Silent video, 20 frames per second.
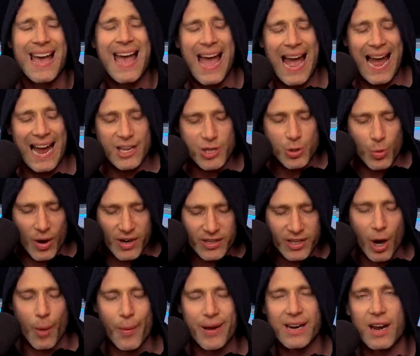And you are
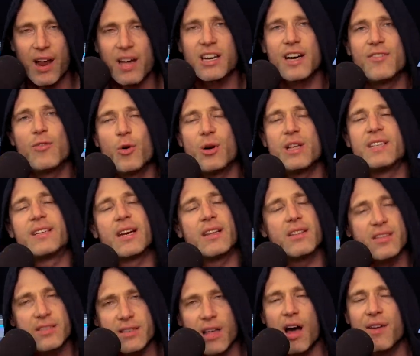going, like I've already said at the
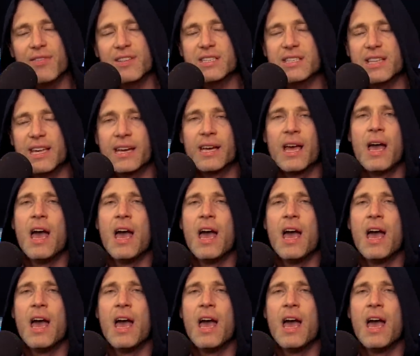start of this thing,